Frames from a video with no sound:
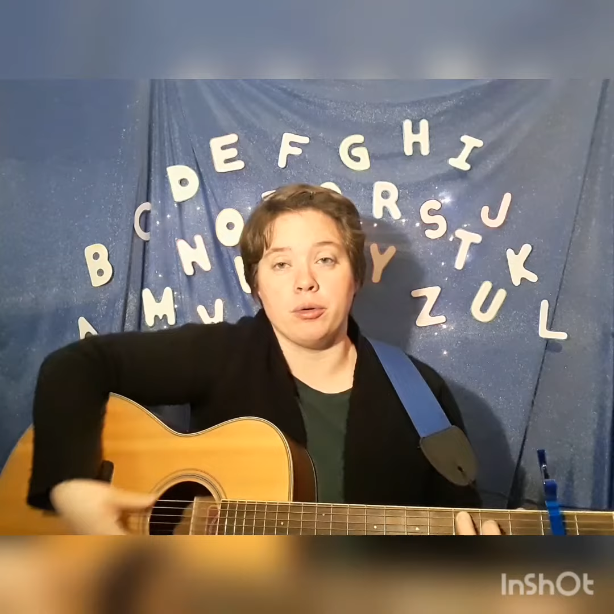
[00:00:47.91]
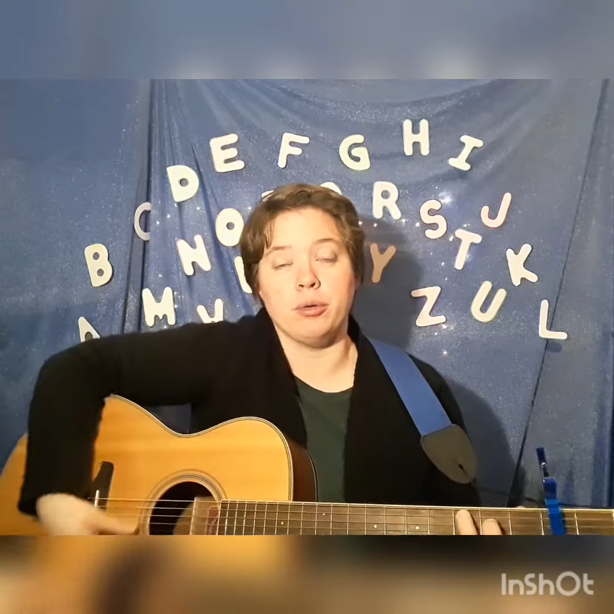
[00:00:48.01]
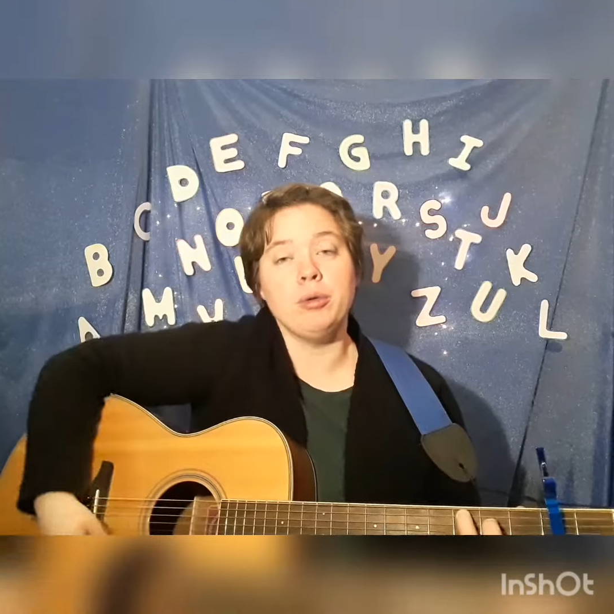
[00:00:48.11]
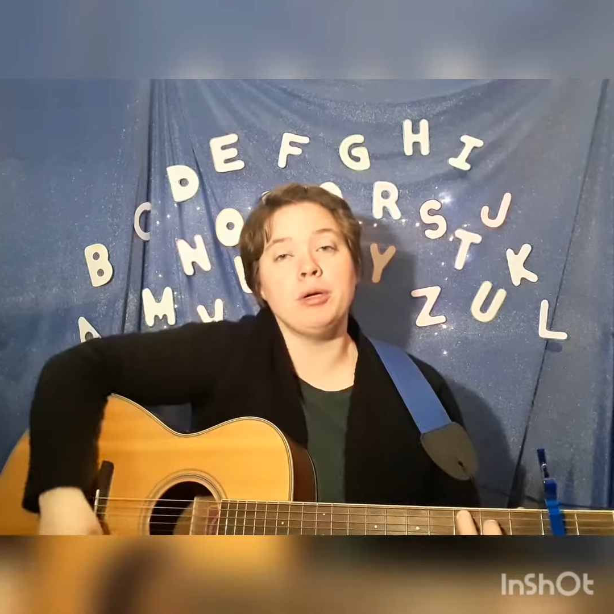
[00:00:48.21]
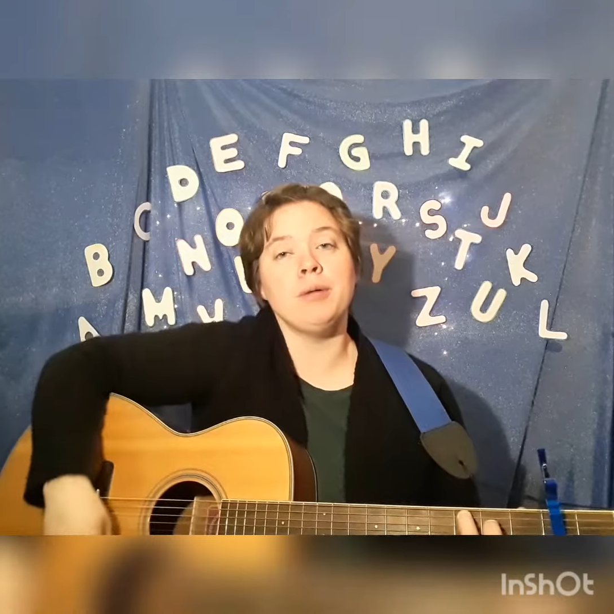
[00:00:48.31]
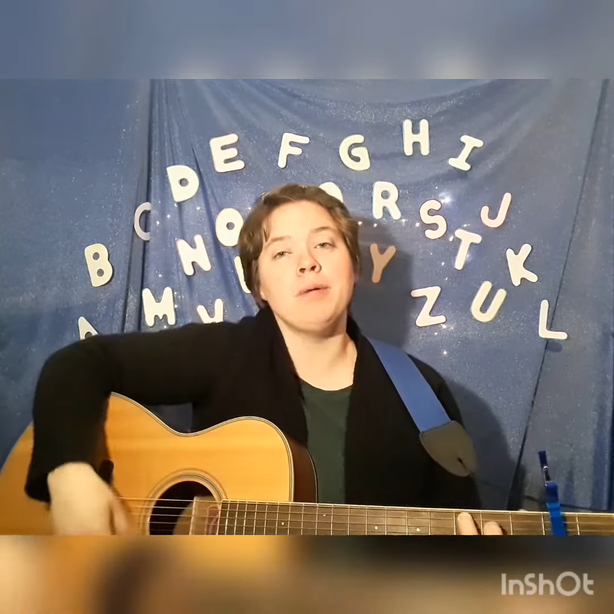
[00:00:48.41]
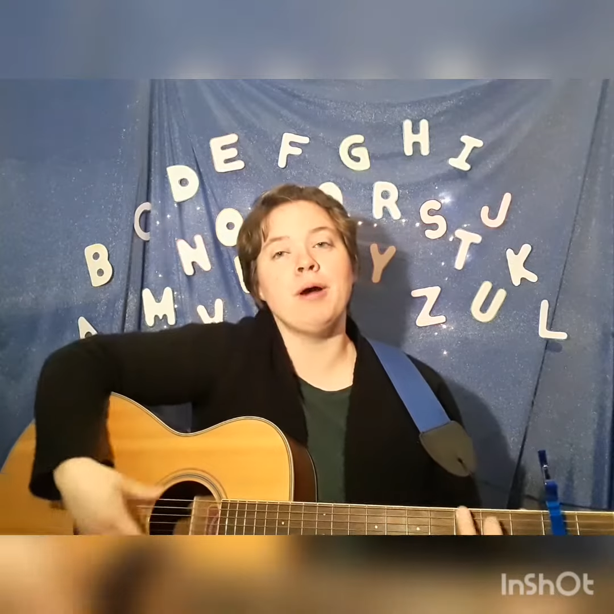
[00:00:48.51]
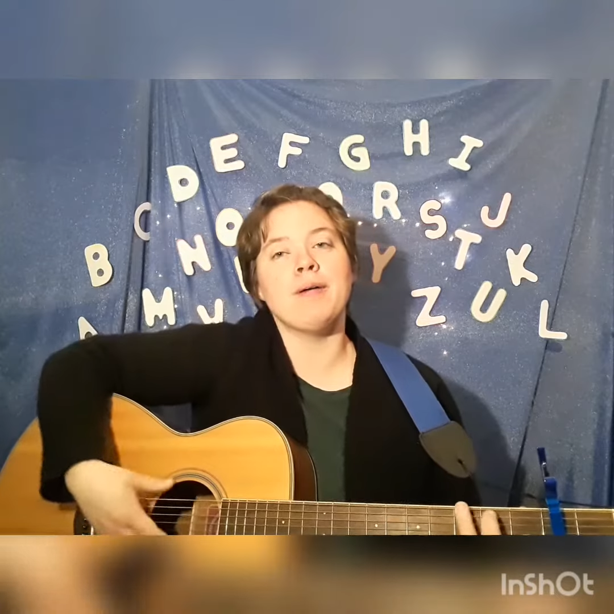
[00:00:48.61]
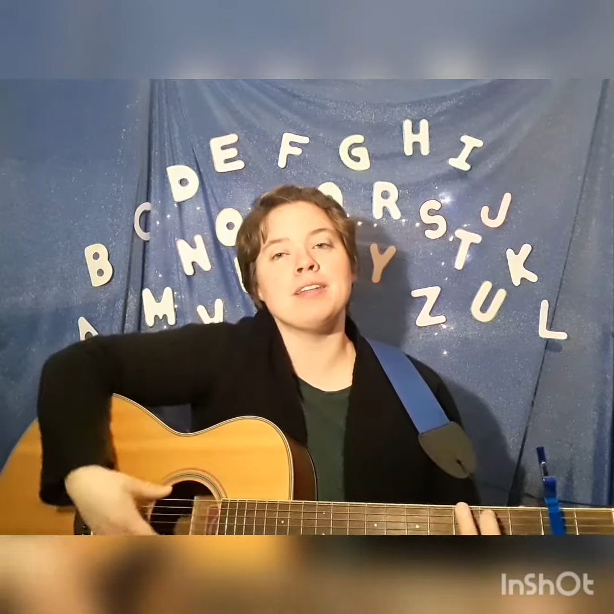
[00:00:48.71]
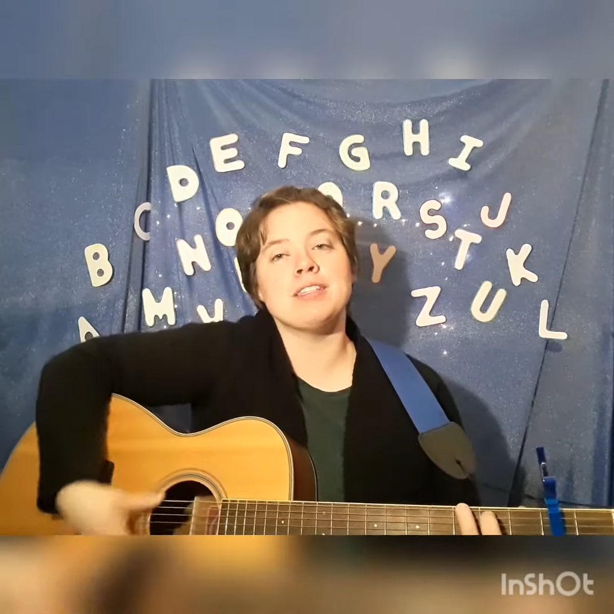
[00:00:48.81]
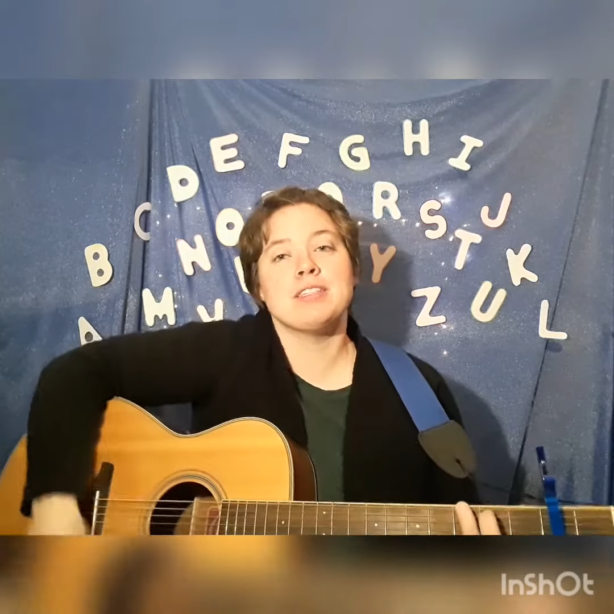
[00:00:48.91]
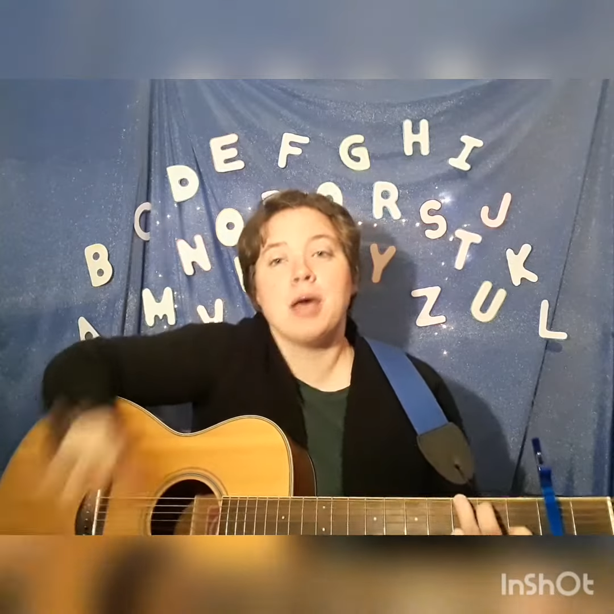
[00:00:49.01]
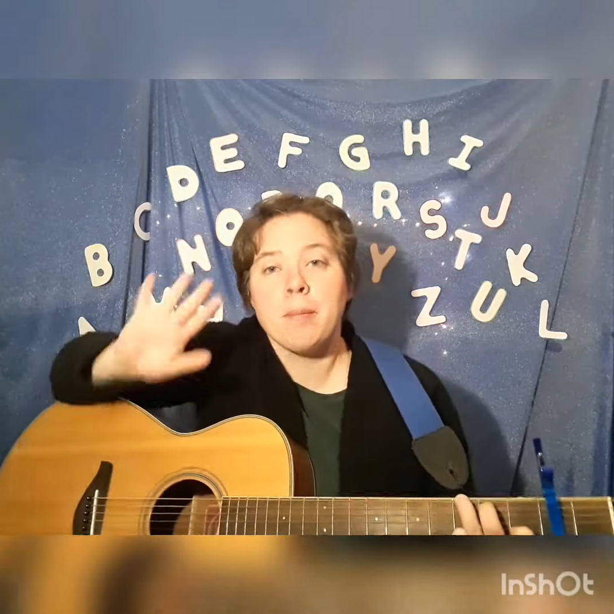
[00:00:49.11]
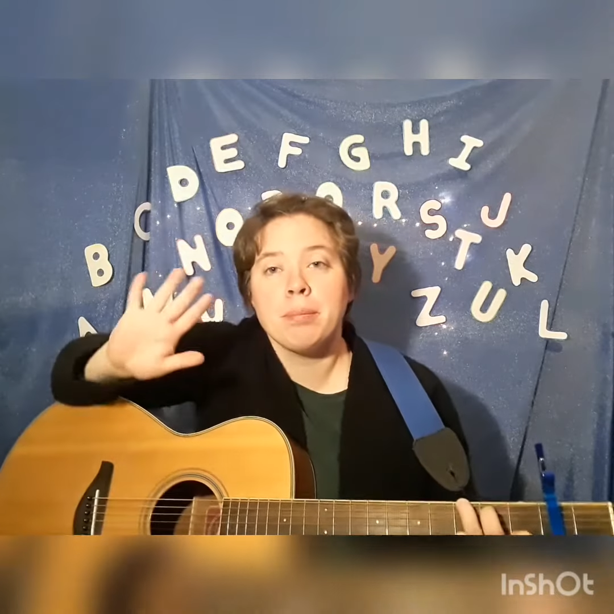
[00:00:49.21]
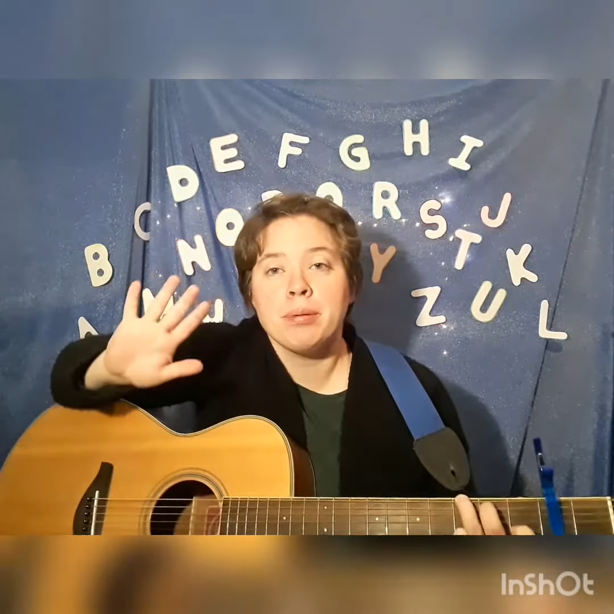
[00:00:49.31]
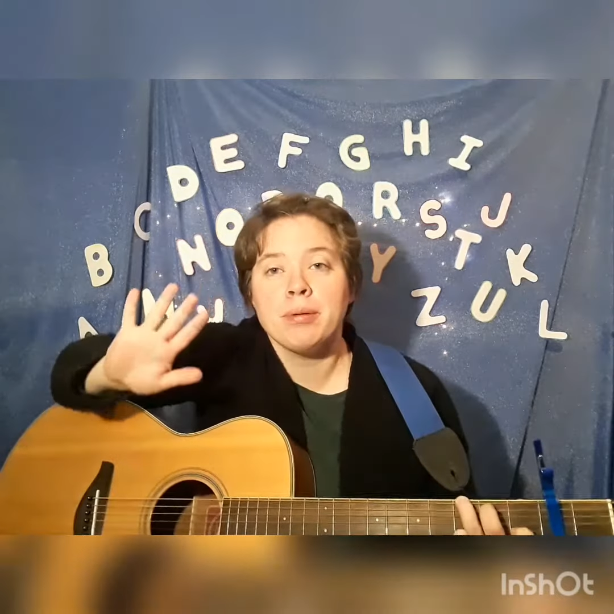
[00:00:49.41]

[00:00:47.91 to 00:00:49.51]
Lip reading: Kookaburra, stop!